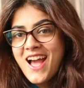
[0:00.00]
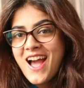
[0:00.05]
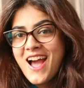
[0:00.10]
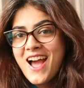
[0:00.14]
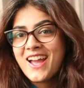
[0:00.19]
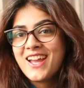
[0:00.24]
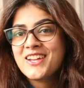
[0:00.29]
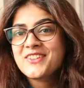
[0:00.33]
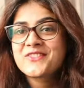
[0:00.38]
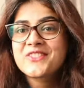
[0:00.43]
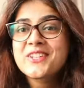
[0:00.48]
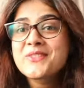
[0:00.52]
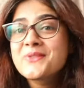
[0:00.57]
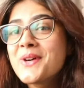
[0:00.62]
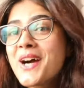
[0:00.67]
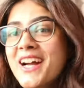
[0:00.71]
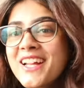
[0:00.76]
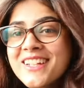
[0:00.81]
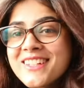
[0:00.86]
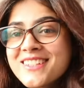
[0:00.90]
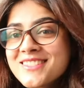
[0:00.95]
Hi
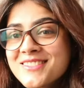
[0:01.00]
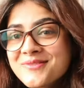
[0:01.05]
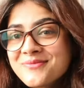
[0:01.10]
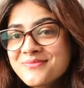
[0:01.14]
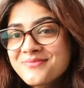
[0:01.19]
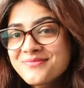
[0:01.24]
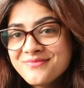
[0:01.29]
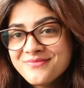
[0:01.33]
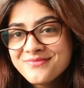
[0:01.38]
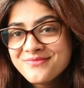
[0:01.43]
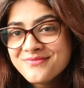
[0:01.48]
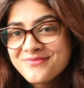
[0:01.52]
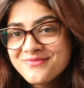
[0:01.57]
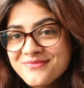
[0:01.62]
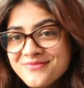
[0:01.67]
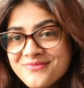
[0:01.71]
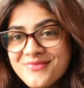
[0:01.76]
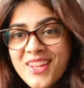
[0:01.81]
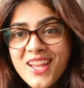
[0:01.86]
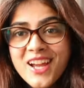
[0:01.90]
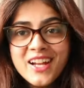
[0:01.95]
everyone.
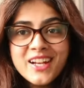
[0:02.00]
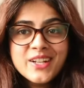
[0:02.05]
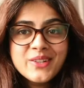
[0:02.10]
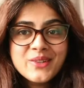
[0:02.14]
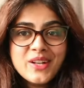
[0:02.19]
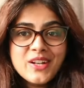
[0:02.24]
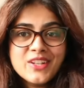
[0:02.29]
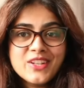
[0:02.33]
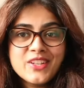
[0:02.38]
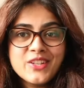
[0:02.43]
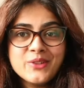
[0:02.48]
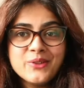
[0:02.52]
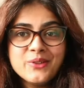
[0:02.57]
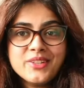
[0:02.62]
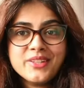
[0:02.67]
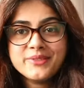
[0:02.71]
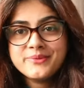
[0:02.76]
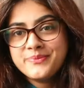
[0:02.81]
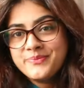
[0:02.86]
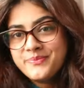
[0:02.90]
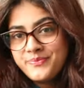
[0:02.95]
Do I look
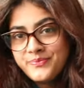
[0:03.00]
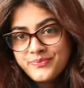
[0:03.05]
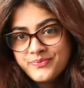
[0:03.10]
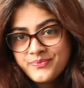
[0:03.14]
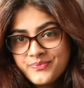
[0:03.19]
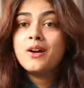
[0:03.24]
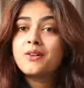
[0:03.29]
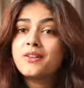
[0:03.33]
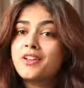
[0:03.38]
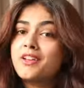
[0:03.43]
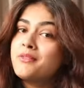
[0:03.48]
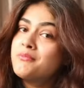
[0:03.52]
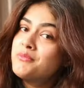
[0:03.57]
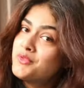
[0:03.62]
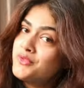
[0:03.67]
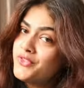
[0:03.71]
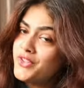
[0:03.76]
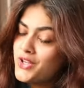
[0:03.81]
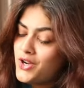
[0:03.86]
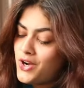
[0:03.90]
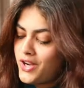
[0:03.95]
cute? Okay,
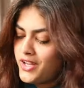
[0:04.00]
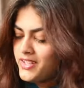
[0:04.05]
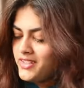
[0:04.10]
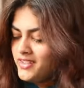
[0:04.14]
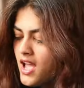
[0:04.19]
moving on.